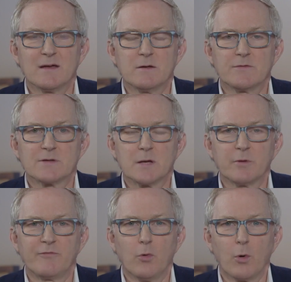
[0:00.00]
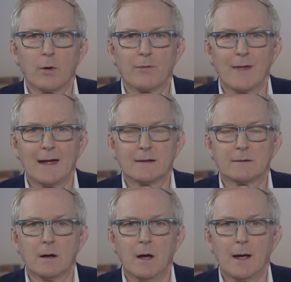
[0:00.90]
you've said before that
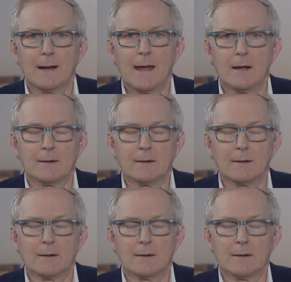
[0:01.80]
Hut 8,